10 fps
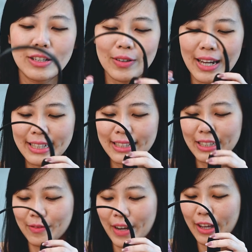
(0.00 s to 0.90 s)
So I think this
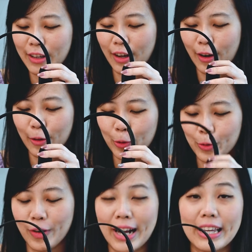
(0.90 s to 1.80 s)
is very
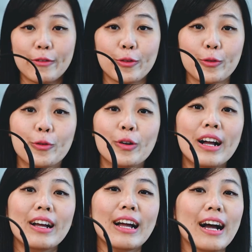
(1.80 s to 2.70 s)
good, right, if you
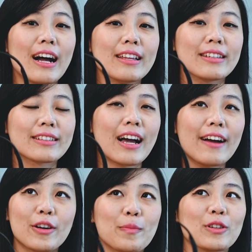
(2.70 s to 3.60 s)
are the
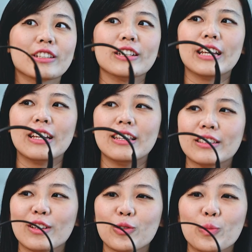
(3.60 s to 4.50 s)
kind of person that
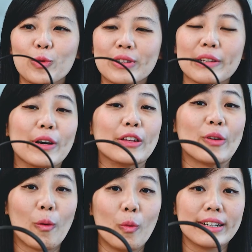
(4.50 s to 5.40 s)
listen to music when you
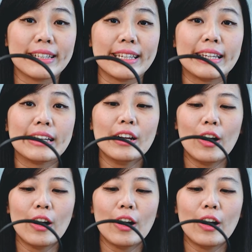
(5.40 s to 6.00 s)
are working,